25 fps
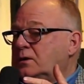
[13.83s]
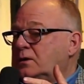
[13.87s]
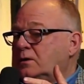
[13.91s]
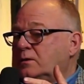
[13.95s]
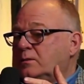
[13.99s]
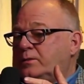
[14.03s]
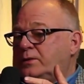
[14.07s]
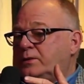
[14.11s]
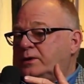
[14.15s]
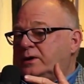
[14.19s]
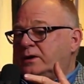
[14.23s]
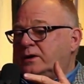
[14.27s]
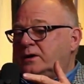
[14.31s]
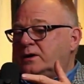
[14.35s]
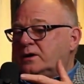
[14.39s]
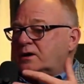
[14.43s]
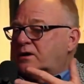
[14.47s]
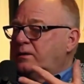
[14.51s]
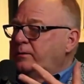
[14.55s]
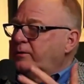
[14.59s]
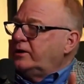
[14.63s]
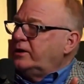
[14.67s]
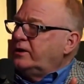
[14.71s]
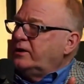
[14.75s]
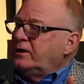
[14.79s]
But a
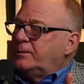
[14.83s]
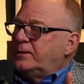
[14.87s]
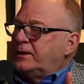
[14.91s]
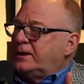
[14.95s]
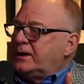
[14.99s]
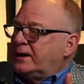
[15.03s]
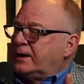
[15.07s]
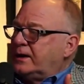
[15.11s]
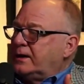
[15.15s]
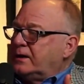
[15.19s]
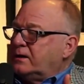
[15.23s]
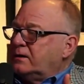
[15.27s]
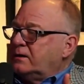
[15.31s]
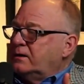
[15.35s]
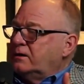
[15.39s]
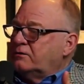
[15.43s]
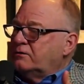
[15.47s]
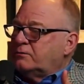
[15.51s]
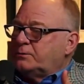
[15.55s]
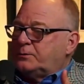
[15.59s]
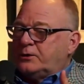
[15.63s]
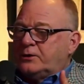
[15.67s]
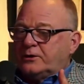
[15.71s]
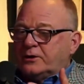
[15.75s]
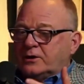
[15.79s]
community bank is
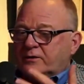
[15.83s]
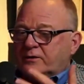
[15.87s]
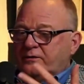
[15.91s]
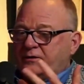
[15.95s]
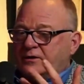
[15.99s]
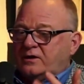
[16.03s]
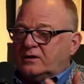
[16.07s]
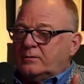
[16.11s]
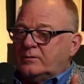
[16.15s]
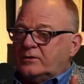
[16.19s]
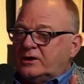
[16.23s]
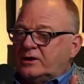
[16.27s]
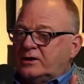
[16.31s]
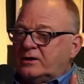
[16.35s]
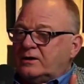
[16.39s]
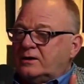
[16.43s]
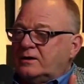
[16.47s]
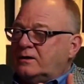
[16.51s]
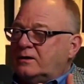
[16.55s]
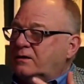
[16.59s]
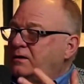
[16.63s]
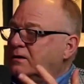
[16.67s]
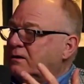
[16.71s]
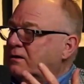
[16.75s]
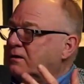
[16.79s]
part of a community.
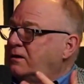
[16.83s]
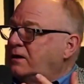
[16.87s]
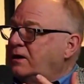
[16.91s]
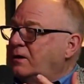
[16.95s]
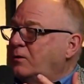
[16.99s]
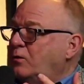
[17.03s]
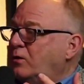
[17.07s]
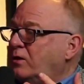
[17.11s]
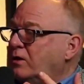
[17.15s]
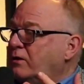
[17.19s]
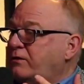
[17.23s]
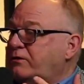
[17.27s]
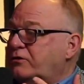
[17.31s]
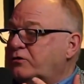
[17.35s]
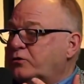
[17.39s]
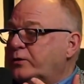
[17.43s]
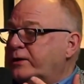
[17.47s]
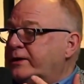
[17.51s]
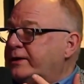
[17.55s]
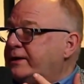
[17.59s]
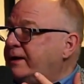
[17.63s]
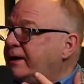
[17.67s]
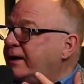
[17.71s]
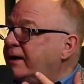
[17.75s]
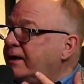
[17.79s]
They're one of
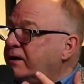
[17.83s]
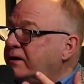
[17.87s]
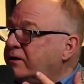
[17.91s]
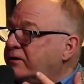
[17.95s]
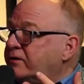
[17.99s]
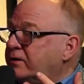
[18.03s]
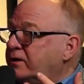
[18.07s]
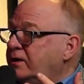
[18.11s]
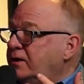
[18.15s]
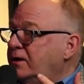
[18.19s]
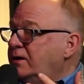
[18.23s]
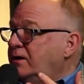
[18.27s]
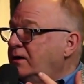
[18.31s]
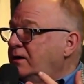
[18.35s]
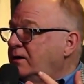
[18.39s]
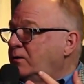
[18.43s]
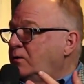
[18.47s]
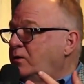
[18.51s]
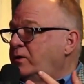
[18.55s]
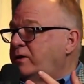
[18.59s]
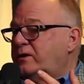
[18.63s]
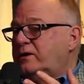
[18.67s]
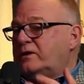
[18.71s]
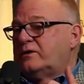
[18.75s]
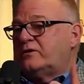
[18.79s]
three legs.
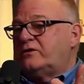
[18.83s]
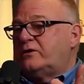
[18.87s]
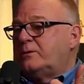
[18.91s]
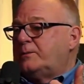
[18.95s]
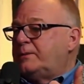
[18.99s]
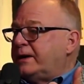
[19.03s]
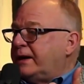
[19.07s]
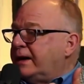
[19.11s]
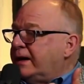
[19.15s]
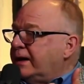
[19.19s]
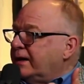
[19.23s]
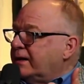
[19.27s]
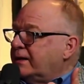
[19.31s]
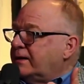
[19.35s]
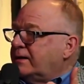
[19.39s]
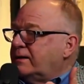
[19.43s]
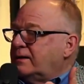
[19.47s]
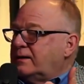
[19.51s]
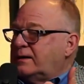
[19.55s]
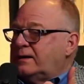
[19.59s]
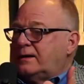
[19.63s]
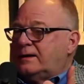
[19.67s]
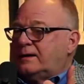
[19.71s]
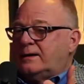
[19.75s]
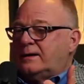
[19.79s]
There's the bank,
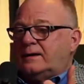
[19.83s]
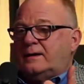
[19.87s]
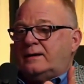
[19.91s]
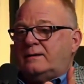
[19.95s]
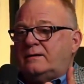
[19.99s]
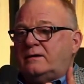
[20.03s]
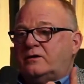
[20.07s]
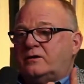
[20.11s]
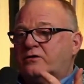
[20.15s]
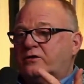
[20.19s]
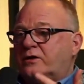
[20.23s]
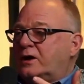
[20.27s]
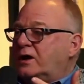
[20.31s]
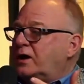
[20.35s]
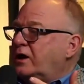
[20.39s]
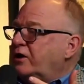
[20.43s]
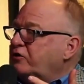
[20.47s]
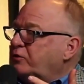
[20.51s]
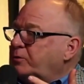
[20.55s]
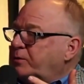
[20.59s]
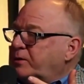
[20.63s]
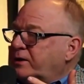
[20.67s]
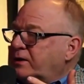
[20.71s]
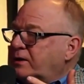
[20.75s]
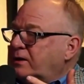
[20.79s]
and there's the
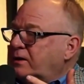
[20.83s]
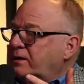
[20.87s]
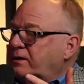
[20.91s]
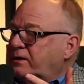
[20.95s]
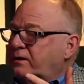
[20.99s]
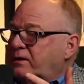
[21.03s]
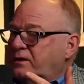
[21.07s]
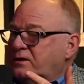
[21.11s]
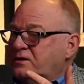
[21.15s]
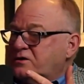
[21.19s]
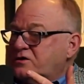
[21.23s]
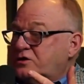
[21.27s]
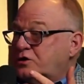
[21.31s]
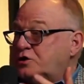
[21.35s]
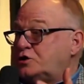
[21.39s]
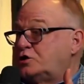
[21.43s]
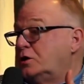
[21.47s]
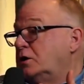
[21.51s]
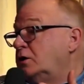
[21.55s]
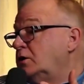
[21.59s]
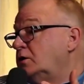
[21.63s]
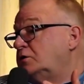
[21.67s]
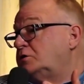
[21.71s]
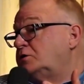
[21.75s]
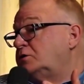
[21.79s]
hospital, and there's the
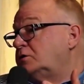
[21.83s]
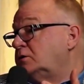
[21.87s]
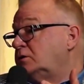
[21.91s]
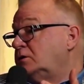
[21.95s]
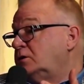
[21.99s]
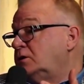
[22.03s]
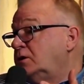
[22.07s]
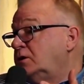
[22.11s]
church.